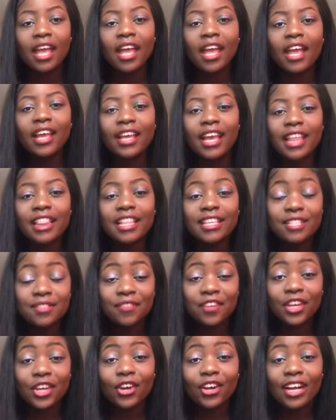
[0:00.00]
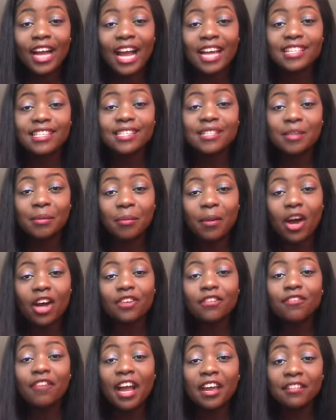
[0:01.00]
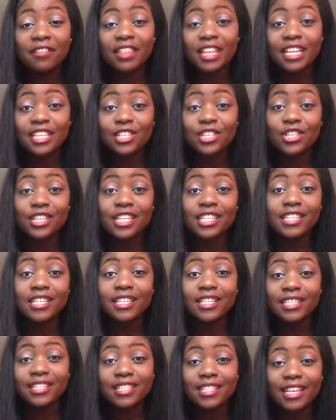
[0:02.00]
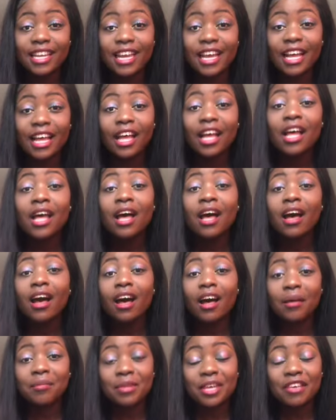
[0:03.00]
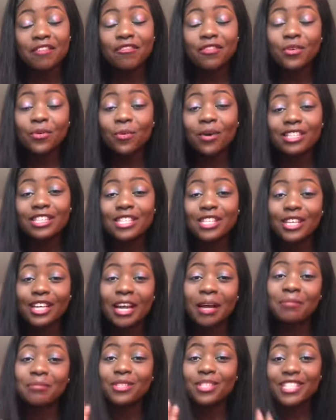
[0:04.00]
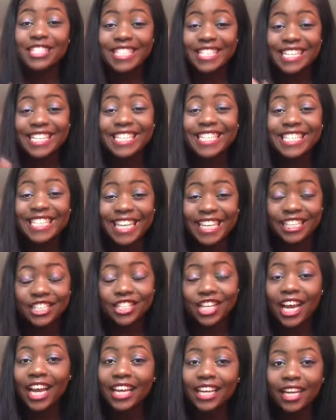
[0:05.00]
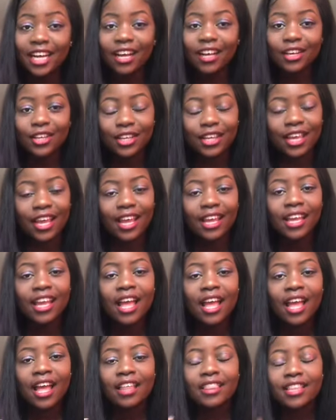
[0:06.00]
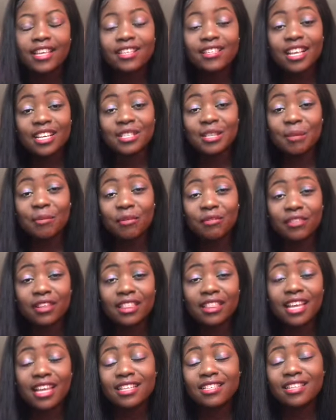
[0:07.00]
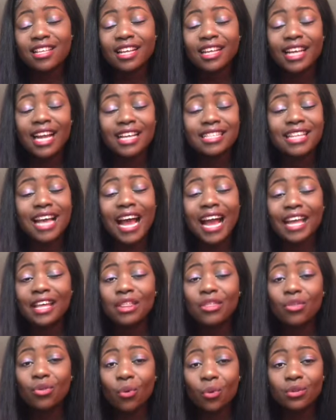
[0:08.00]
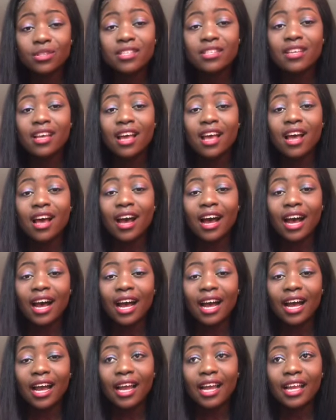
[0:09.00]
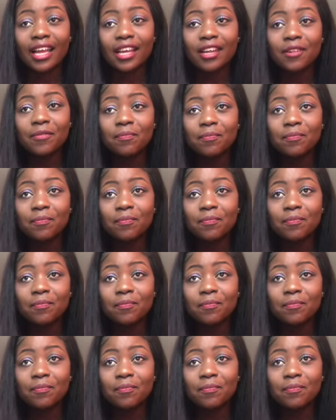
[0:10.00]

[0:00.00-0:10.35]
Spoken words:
Okay, this video guys is about 5 things you need to consider if you want to come to teach in China. Okay, these are some of the things that guys I thought I